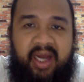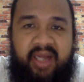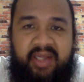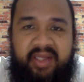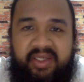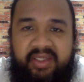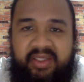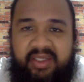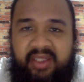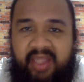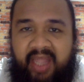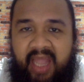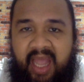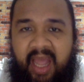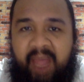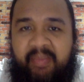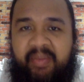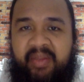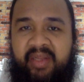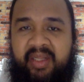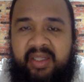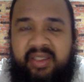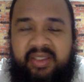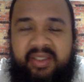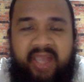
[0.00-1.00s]
This will
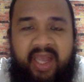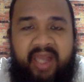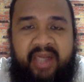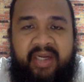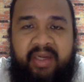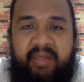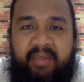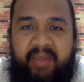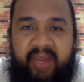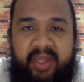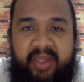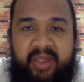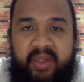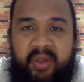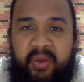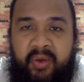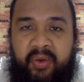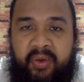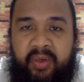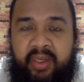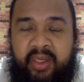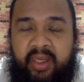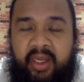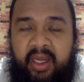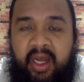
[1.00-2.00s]
happen in
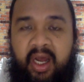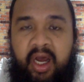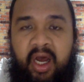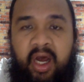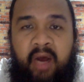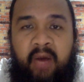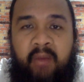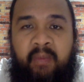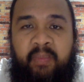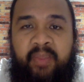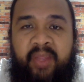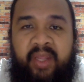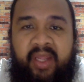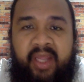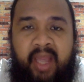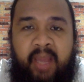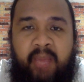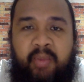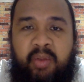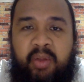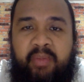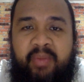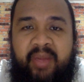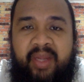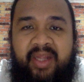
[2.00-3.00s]
Sacramento. The game
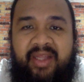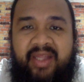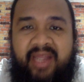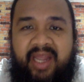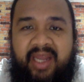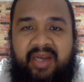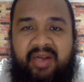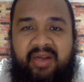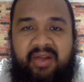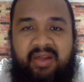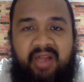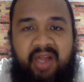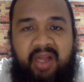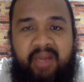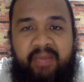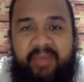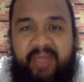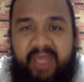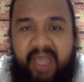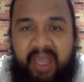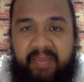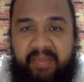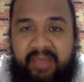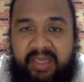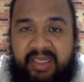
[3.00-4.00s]
will be at 10 o'clock
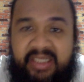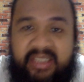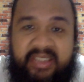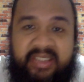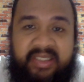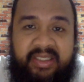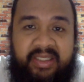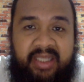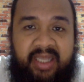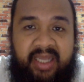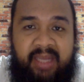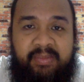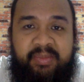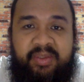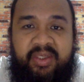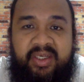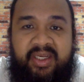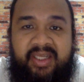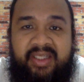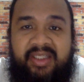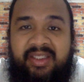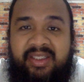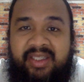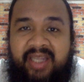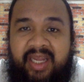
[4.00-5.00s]
p.m. Eastern Time, so
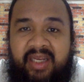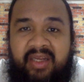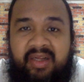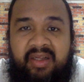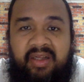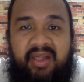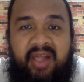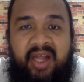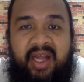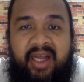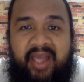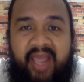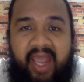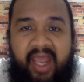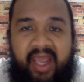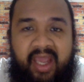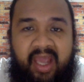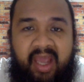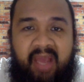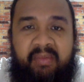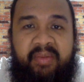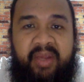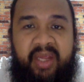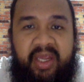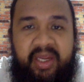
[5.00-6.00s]
that's 10 o'clock
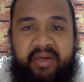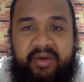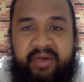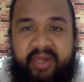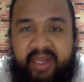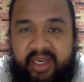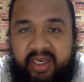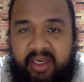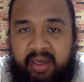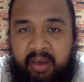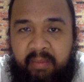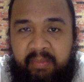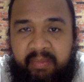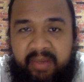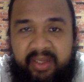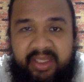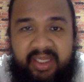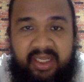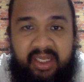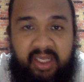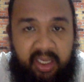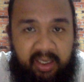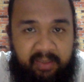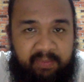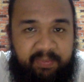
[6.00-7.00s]
a.m. here in
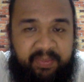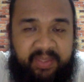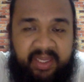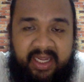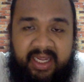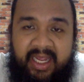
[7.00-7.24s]
Manila.